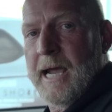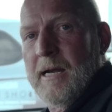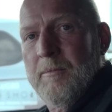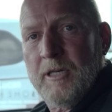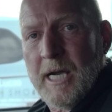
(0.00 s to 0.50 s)

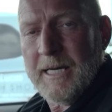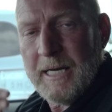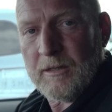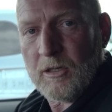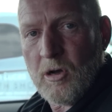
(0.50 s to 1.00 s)
and I'm going to
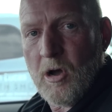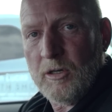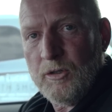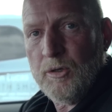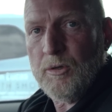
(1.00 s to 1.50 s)
let the
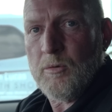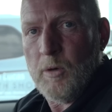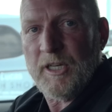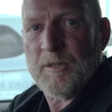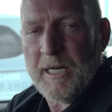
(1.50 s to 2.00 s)
car do
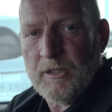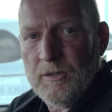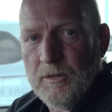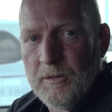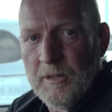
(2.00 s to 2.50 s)
what it's meant
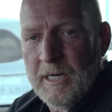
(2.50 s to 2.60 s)
to do.